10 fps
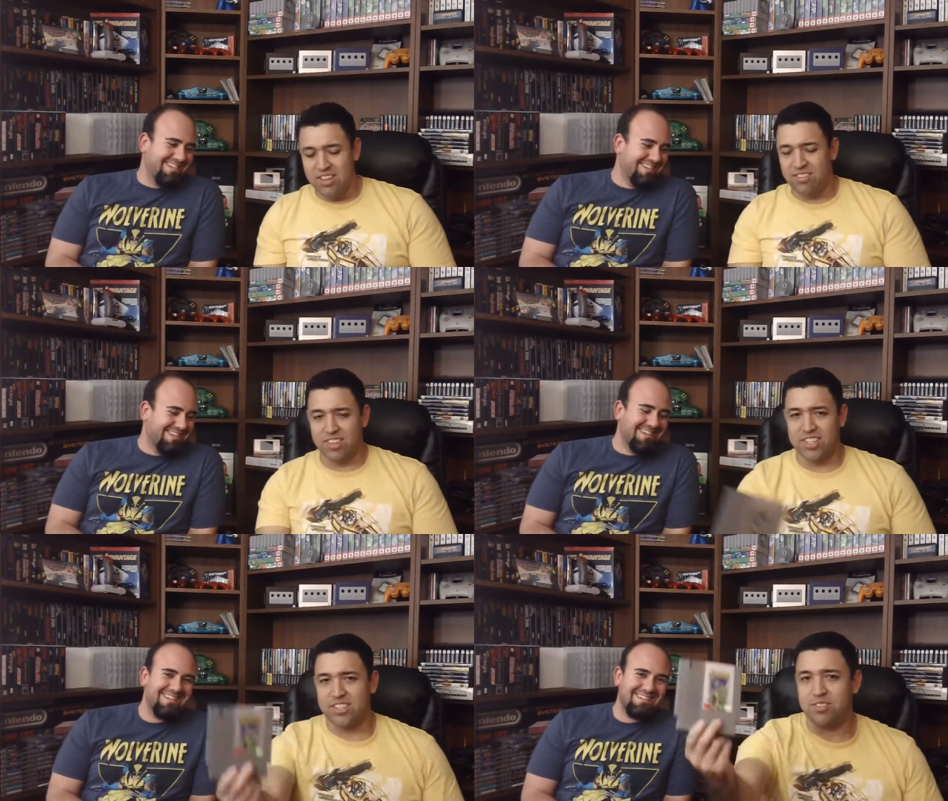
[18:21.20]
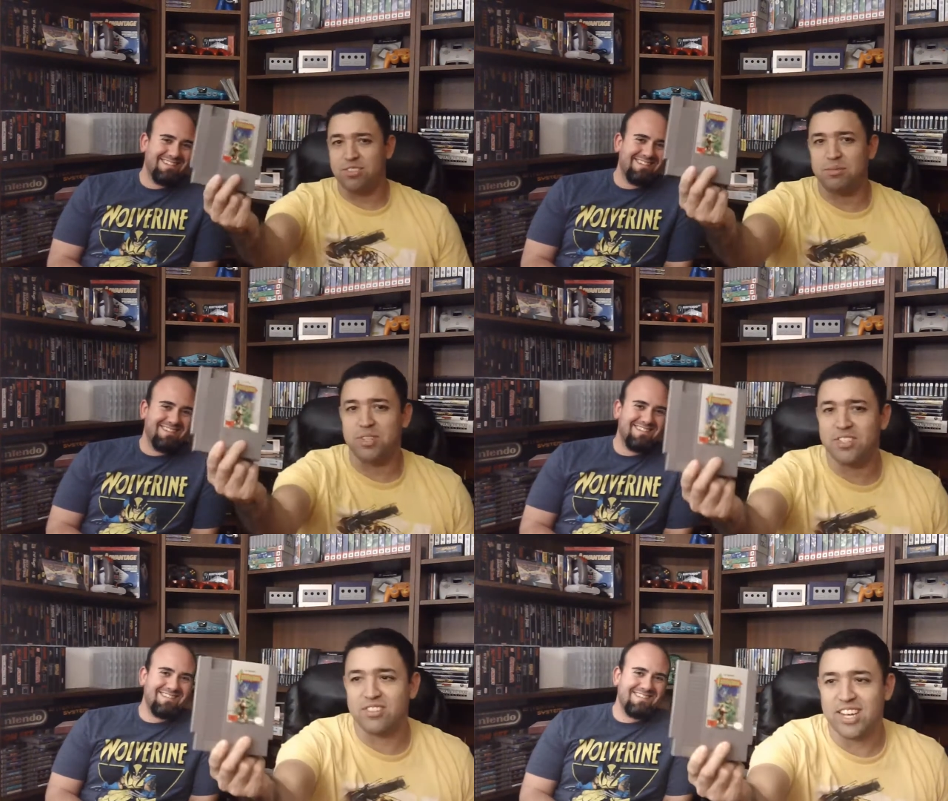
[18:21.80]
Speaker 1: 2. We're gonna do the
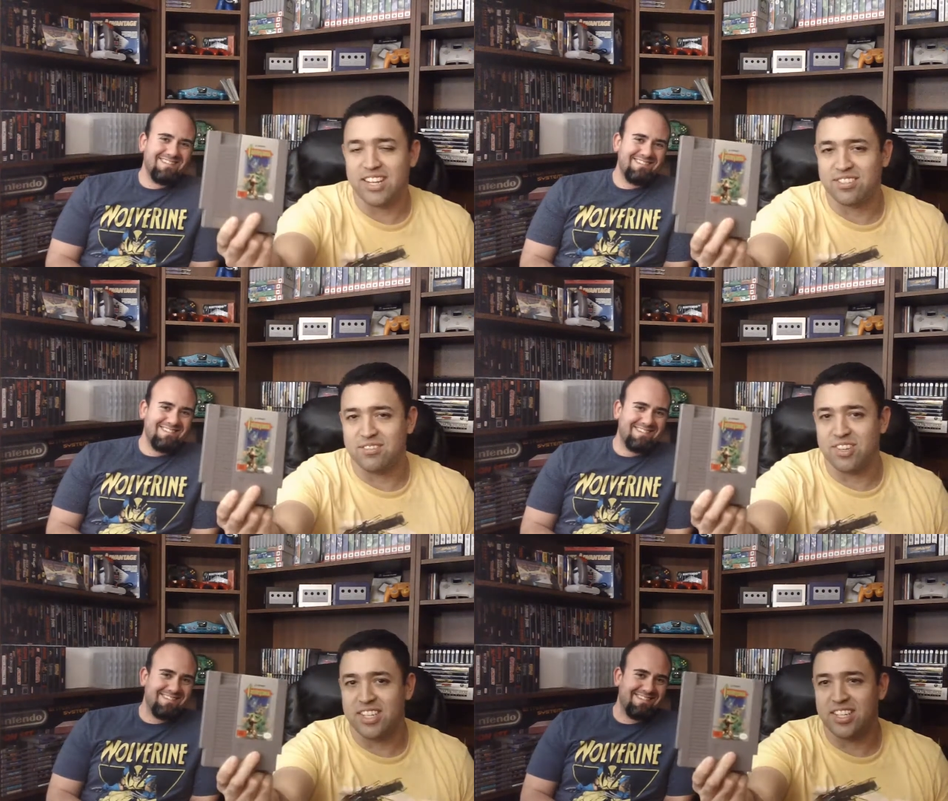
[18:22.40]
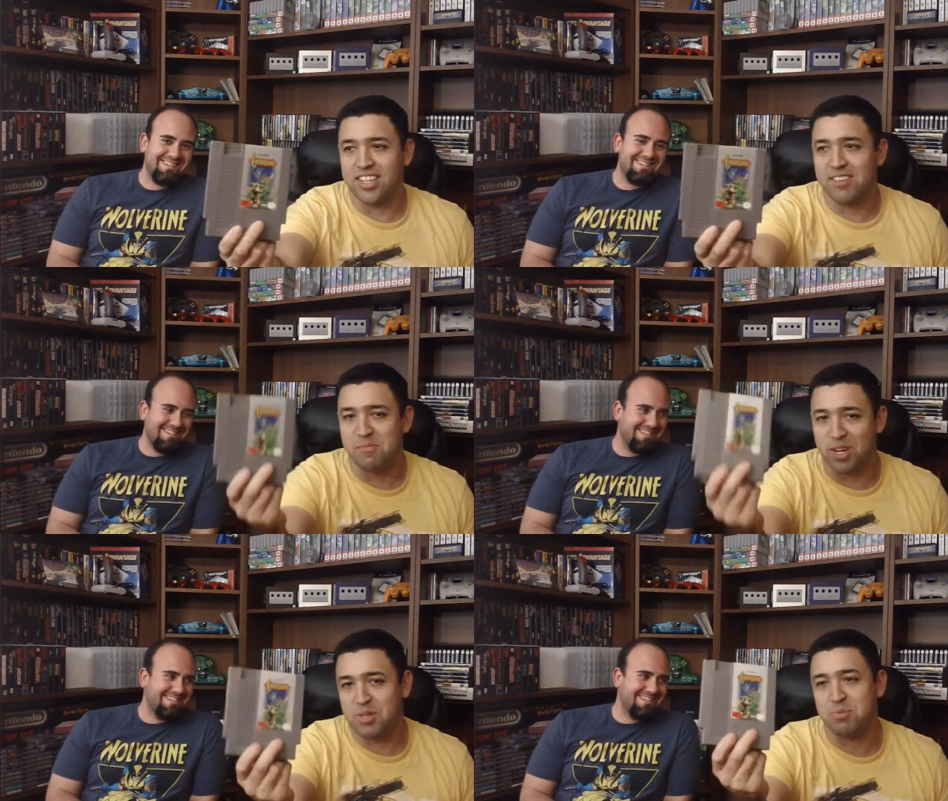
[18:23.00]
original Castlevania.
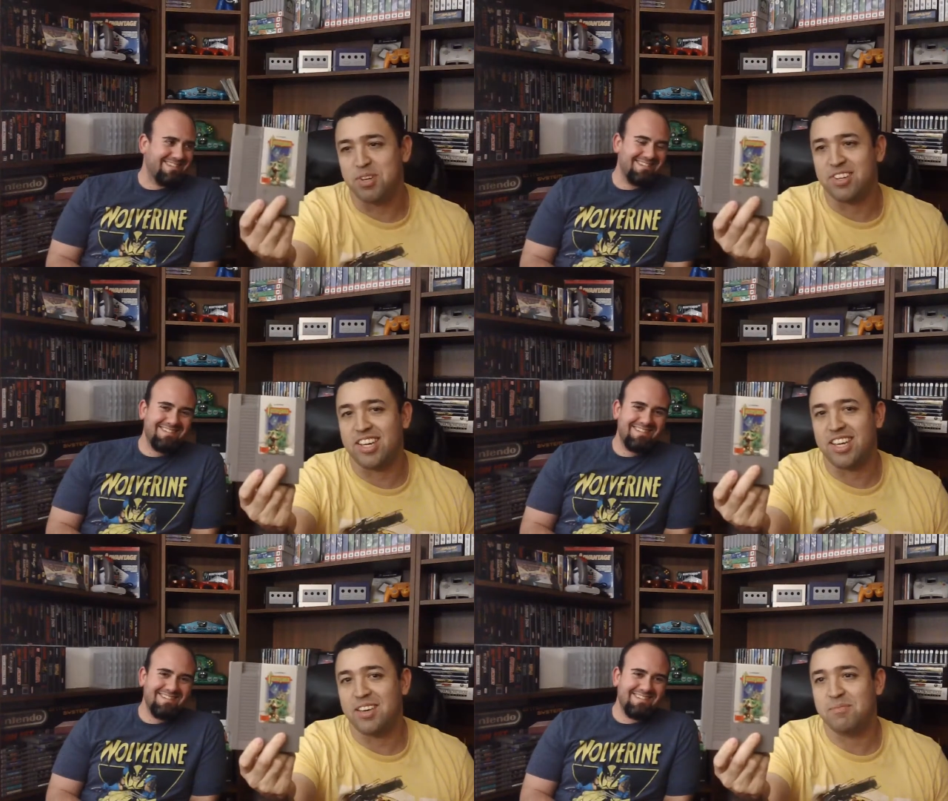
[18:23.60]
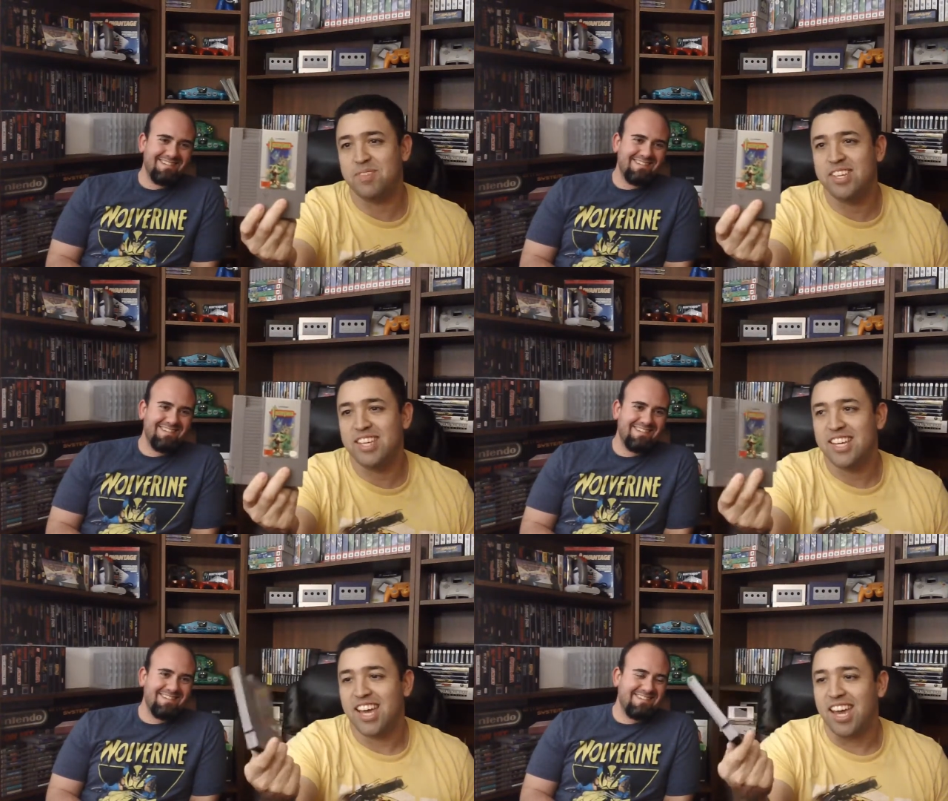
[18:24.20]
Much better game,
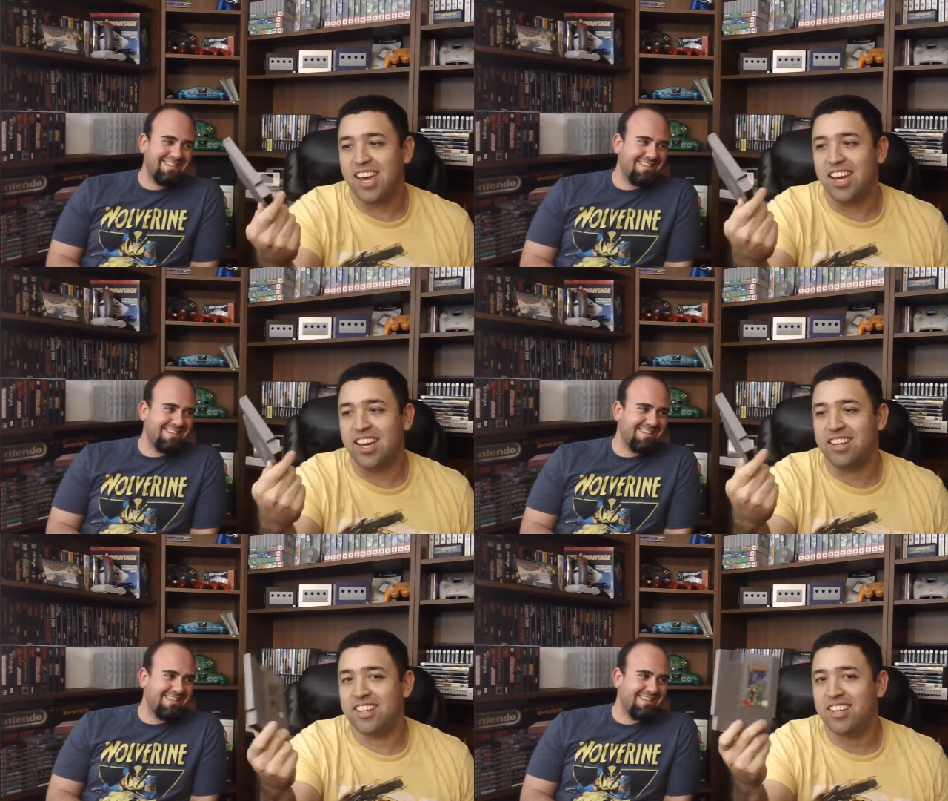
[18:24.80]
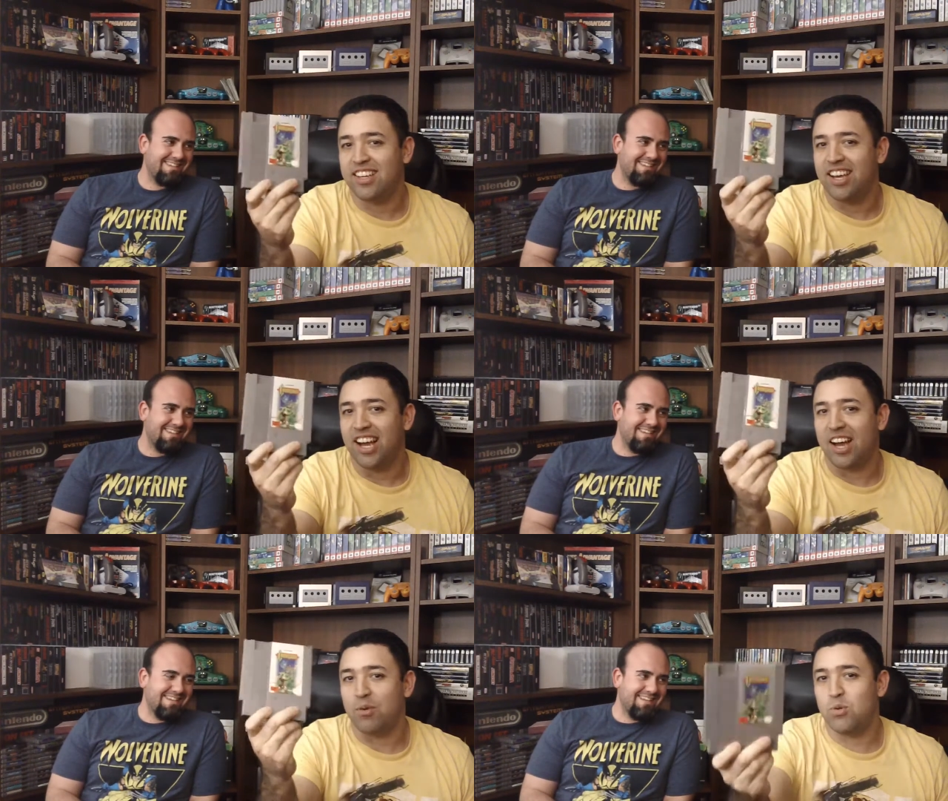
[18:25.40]
and
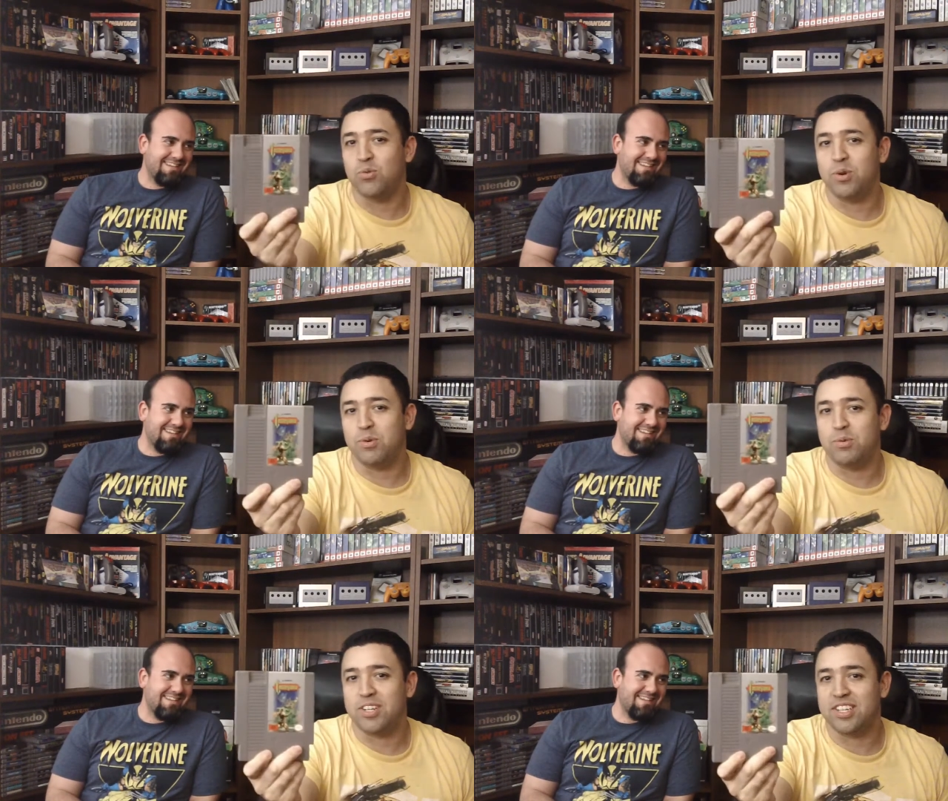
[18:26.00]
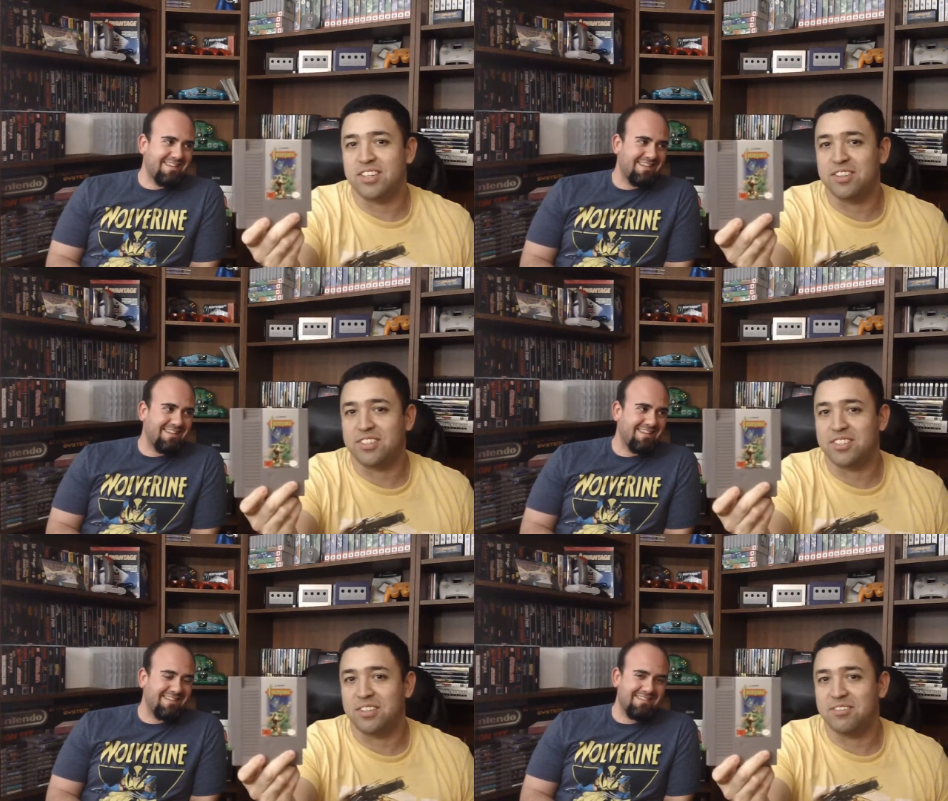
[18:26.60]
I won't. We won't want to kill
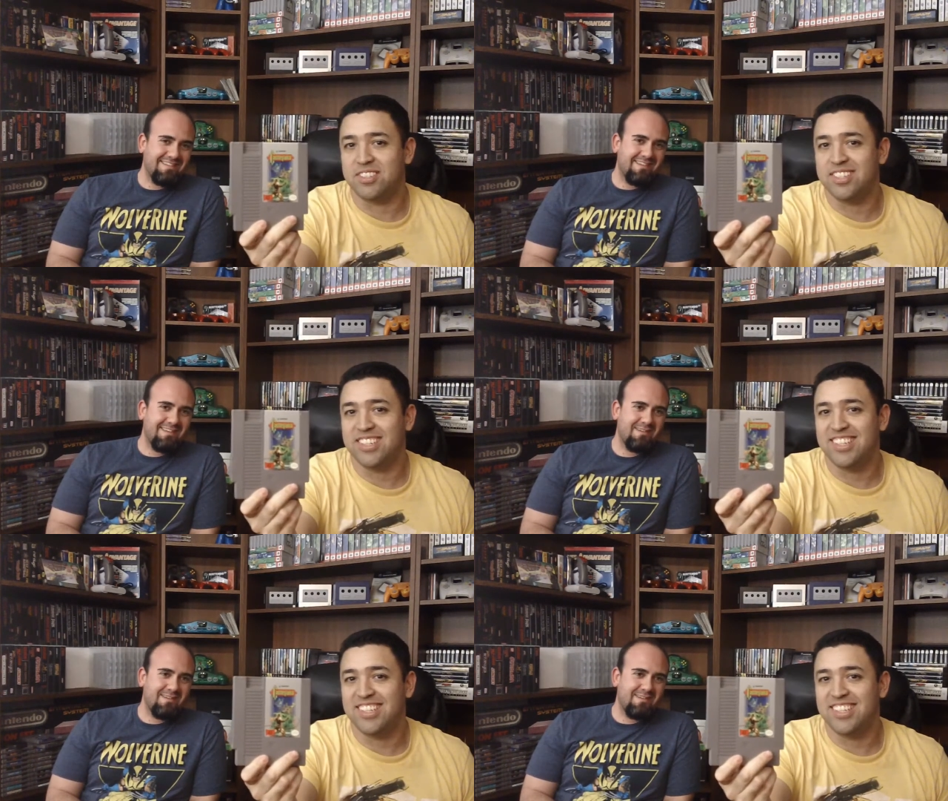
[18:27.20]
ourselves. Yeah.